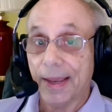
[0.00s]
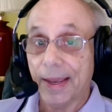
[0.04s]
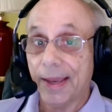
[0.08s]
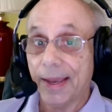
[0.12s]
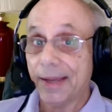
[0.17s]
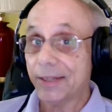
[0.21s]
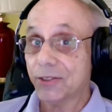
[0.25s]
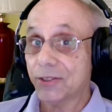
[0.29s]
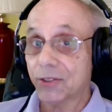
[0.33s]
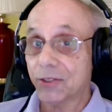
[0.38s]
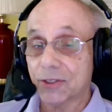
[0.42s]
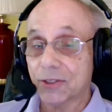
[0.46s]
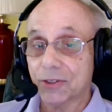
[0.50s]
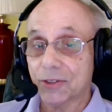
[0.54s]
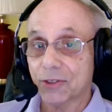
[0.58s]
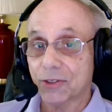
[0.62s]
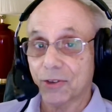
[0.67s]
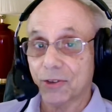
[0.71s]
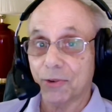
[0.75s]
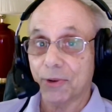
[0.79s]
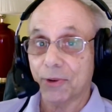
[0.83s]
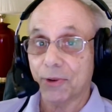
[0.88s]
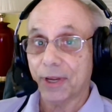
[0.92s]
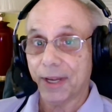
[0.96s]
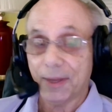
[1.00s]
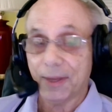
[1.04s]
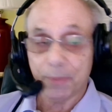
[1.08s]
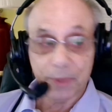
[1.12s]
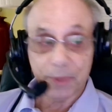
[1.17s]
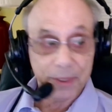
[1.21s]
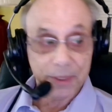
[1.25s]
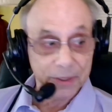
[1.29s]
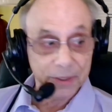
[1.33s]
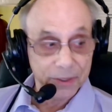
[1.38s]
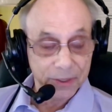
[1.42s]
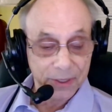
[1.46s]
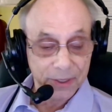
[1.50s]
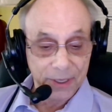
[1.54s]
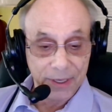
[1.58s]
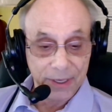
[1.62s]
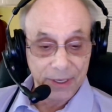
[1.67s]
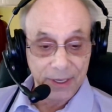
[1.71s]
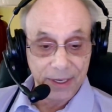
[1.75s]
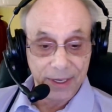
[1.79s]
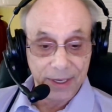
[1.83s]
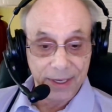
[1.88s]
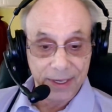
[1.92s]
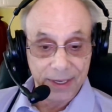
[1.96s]
as it so happens,
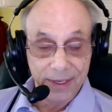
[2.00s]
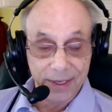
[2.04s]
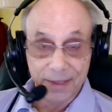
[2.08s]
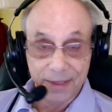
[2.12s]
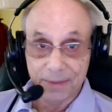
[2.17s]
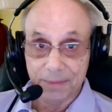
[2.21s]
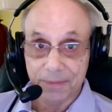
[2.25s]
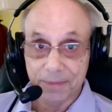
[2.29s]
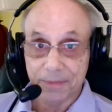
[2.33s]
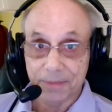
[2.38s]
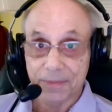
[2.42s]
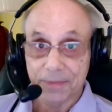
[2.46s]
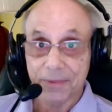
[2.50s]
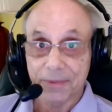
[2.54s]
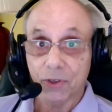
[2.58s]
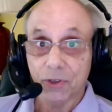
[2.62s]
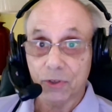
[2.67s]
I am